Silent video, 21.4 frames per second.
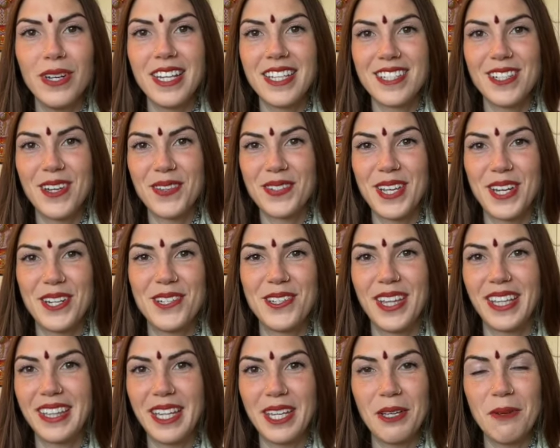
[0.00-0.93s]
It's no such
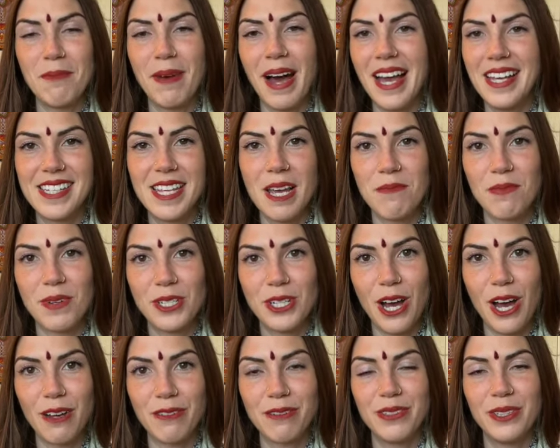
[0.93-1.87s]
thing that you buy separate
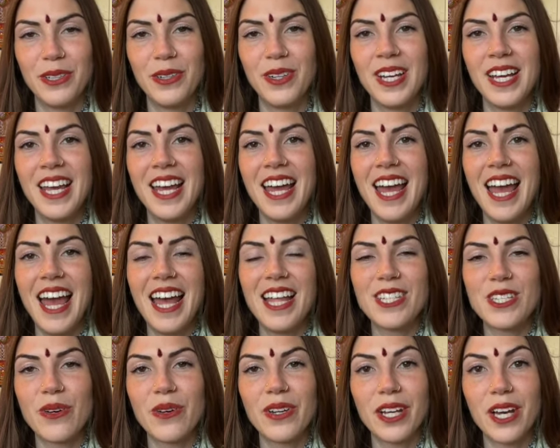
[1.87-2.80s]
dog food.
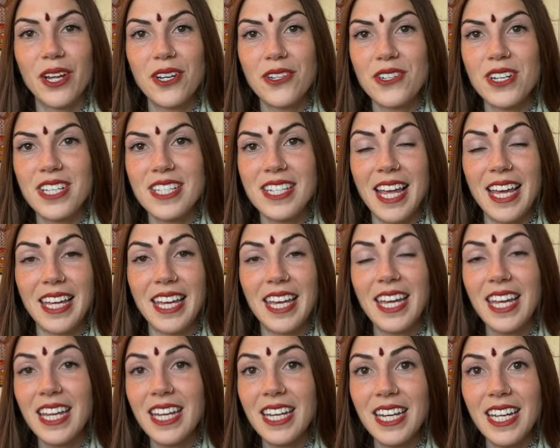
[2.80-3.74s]
And so in countries like
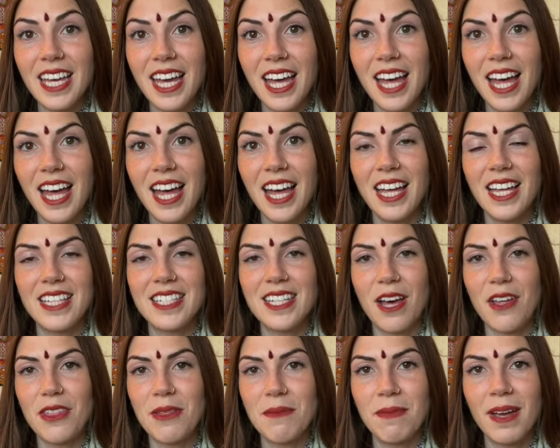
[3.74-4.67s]
India,
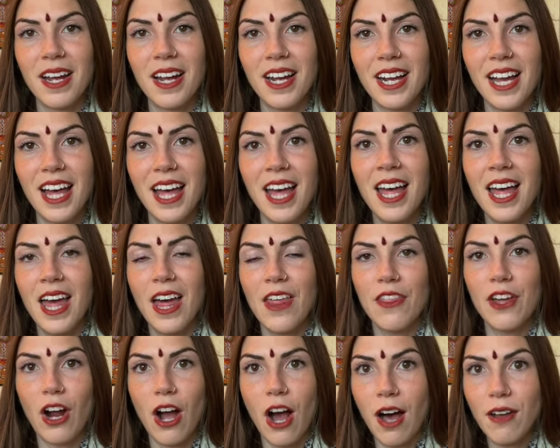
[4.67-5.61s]
South America,
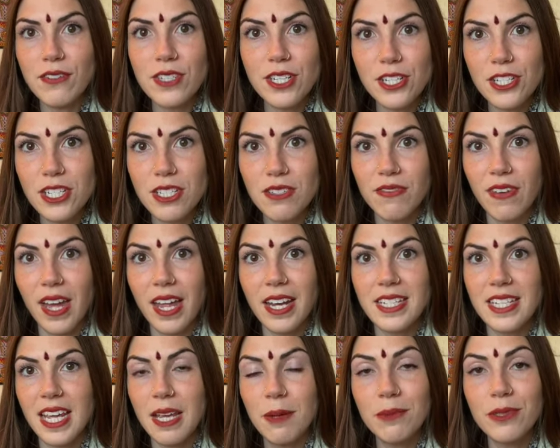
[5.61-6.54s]
they're often just fed
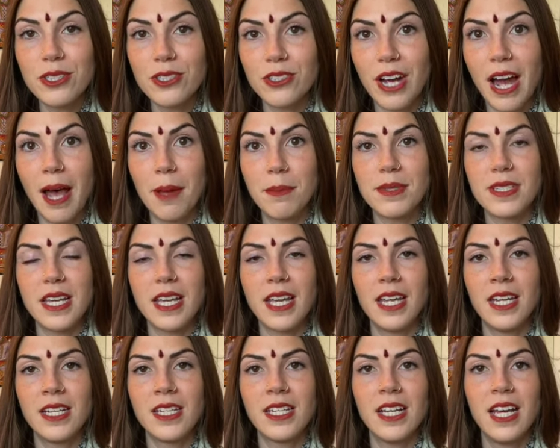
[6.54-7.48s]
table scraps
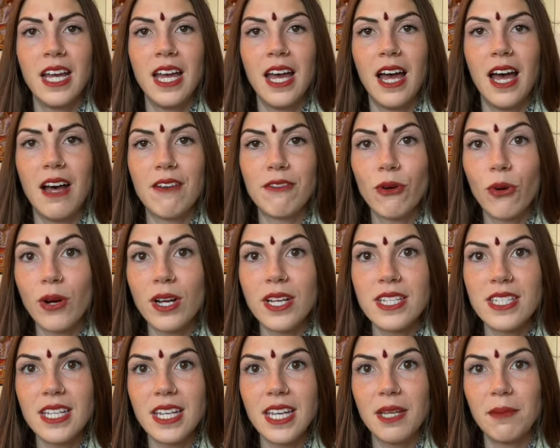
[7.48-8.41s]
and of
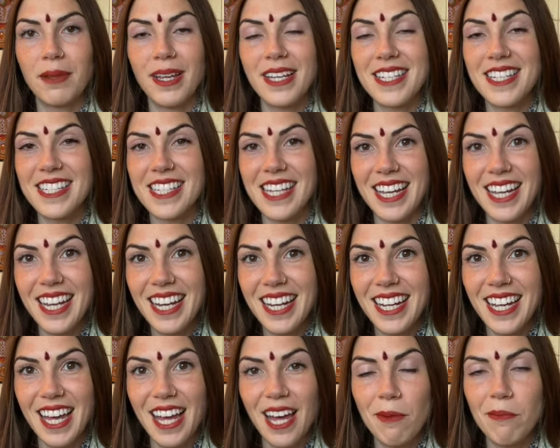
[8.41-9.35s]
course, in places like
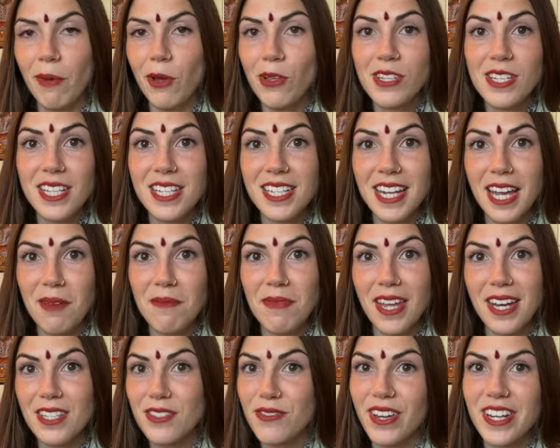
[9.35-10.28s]
India, most of the time
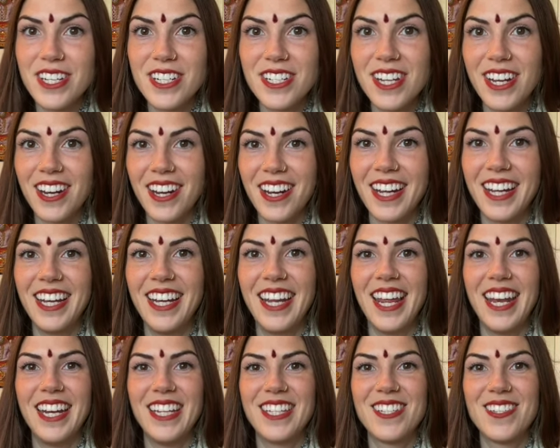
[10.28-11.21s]
that is vegetarian
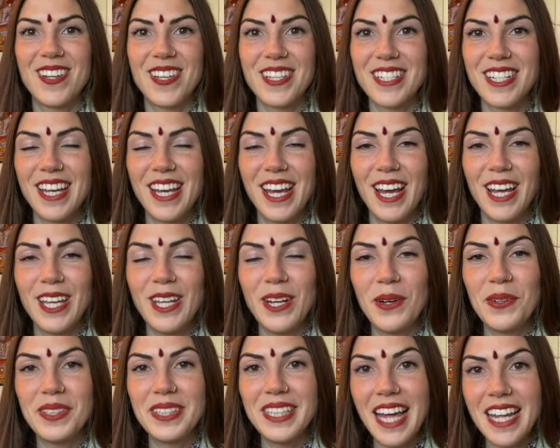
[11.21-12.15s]
and it's just, you
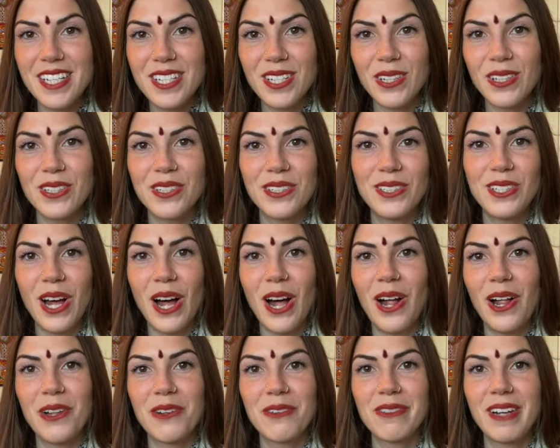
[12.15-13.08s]
know, lentils,
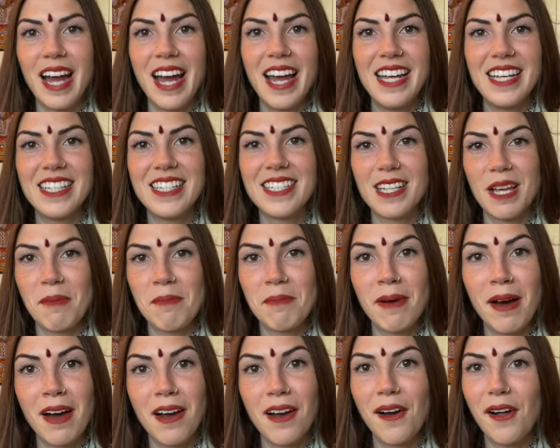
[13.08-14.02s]
dal, rice,
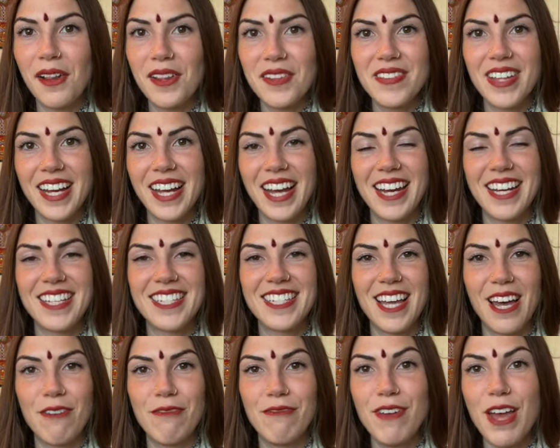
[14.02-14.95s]
sambar, all of that kind of
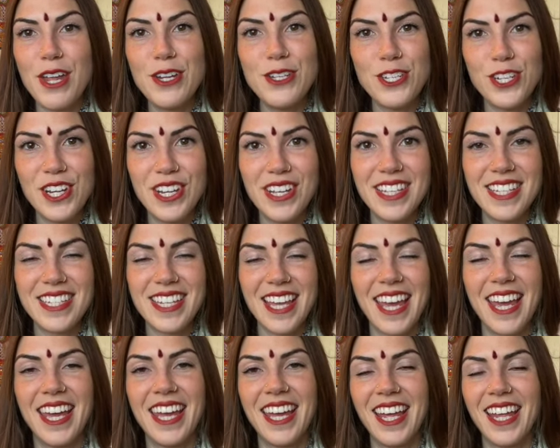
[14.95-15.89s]
stuff, veggies,
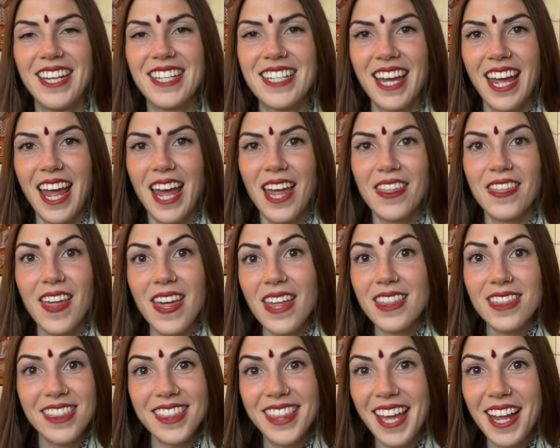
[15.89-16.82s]
and they,
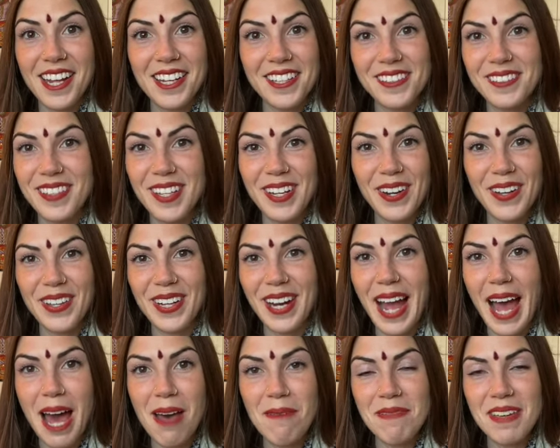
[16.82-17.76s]
they, you know, they're
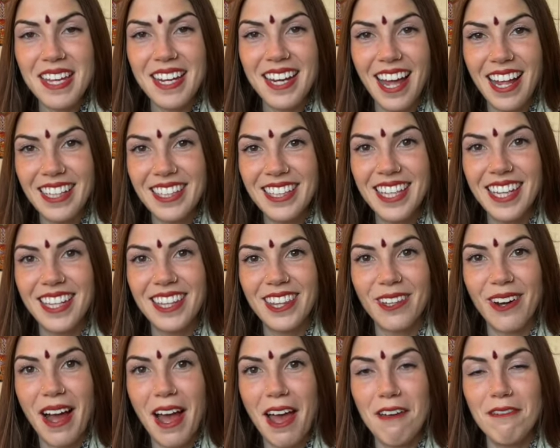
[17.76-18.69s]
happy and healthy and
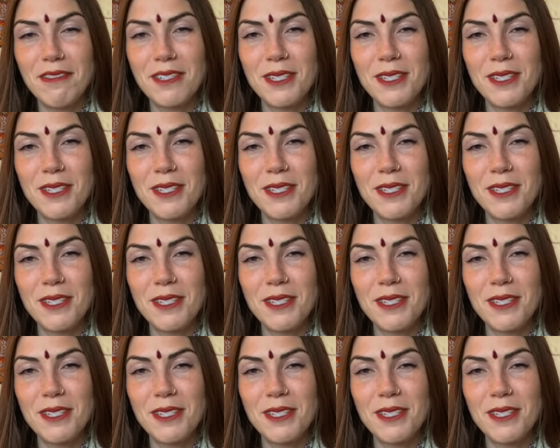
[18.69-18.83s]
thrive.